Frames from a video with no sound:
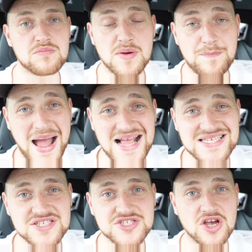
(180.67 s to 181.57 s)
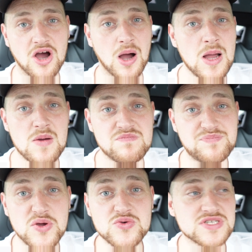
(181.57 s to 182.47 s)
but passenger,
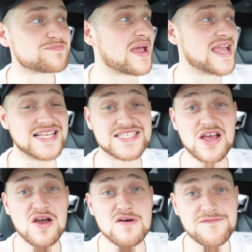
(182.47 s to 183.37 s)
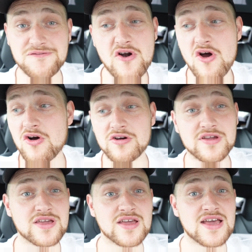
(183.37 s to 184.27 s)
boot space, frunk,
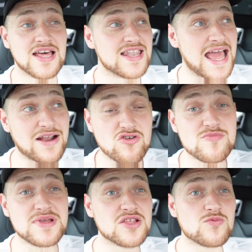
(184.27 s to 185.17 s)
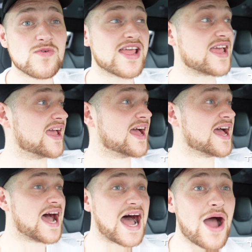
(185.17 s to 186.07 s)
leg room in the rear.
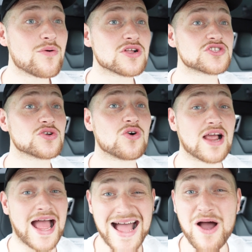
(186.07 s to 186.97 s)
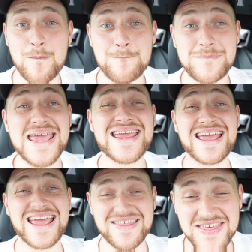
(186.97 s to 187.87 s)
I want to talk how
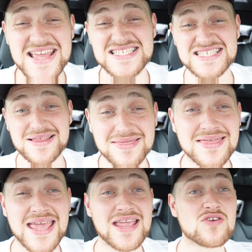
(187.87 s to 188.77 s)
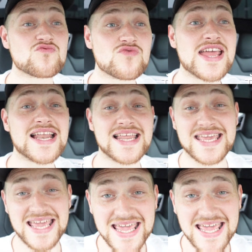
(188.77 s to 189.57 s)
big this thing really